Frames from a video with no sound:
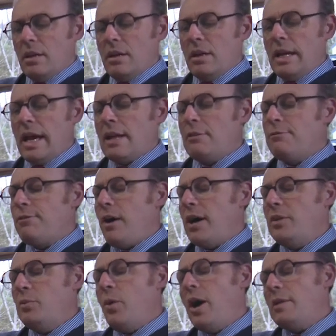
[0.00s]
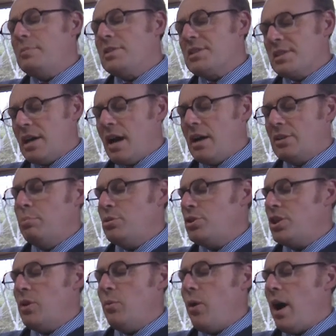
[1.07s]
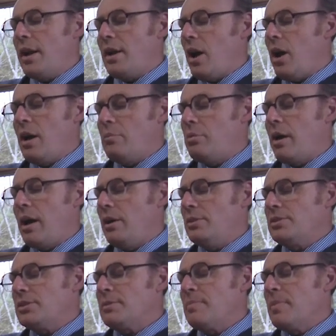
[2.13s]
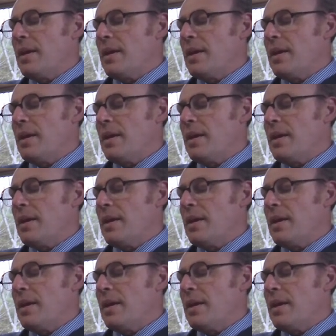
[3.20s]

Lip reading: He had a fine white moustache, bushy white eyebrows,